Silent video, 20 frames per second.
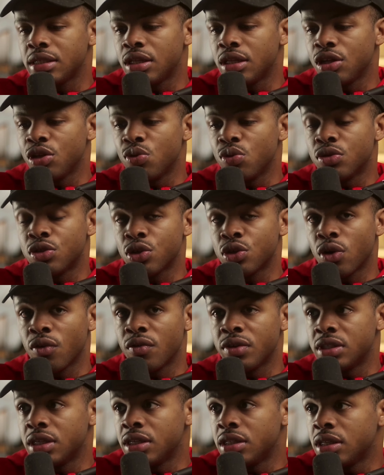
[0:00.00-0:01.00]
youth
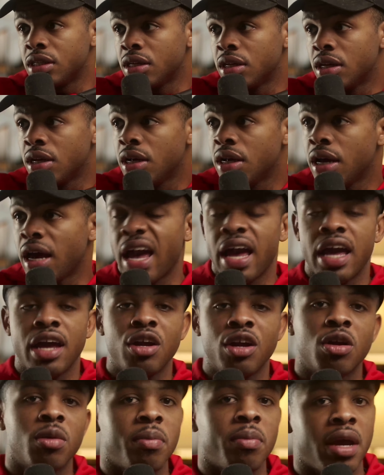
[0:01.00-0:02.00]
service? Is it
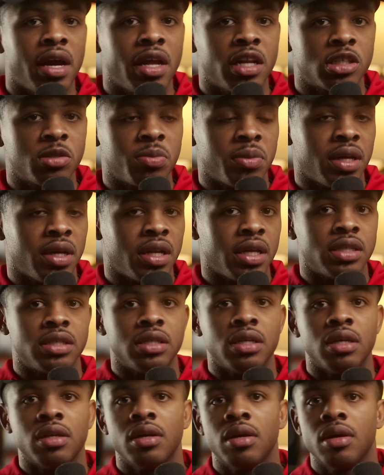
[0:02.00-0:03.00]
anger management? Is
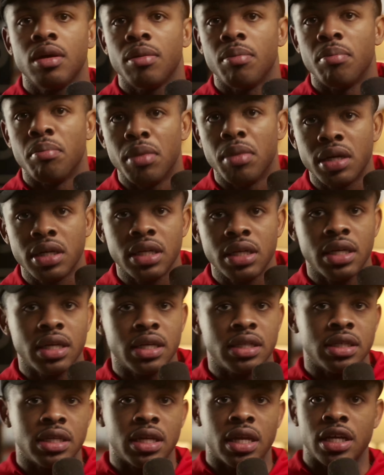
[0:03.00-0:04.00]
it money?
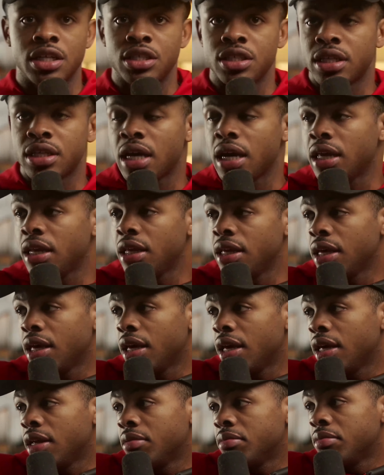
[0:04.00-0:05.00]
Is it educating
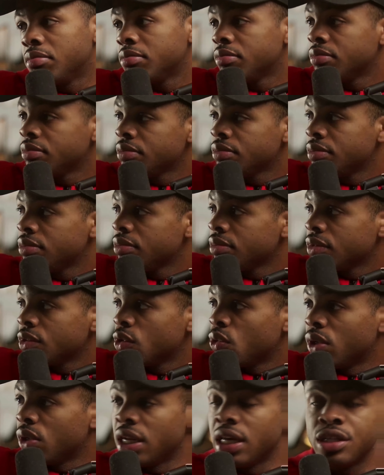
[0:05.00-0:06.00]
in
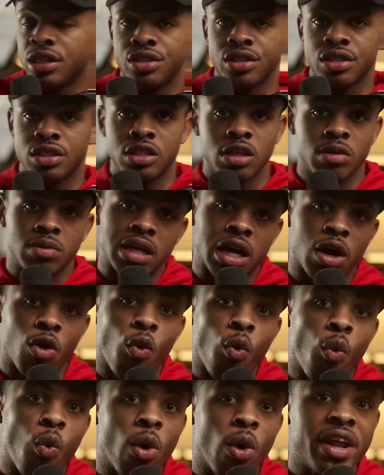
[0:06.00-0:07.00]
relationships? Like,
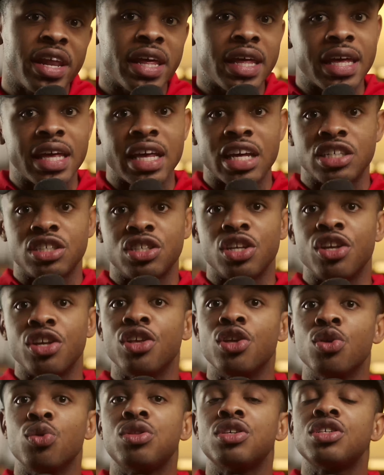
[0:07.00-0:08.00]
what is the
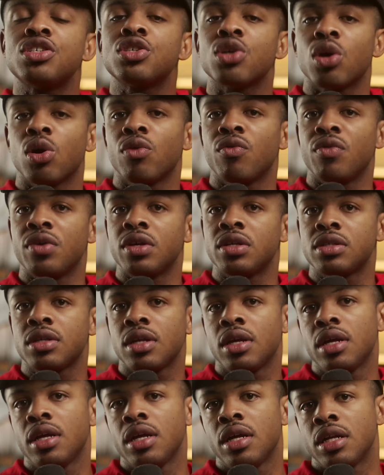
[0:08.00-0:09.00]
youth service
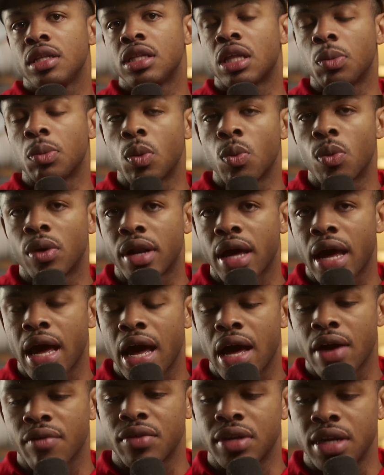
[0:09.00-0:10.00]
that we want to
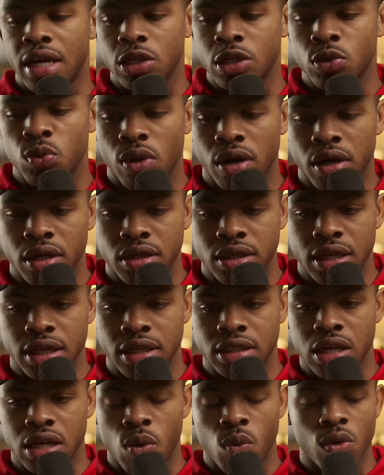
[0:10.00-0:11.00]
have? And that's one of the
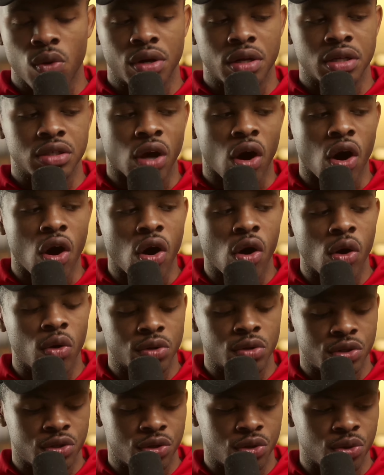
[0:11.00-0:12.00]
things I want us all
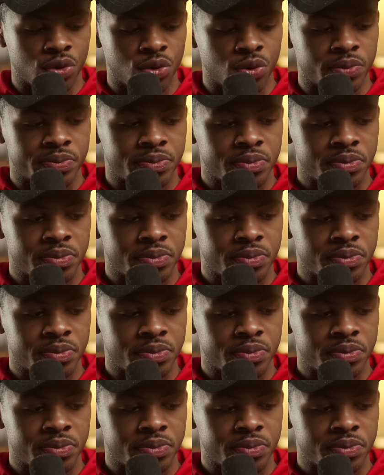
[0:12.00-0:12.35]
to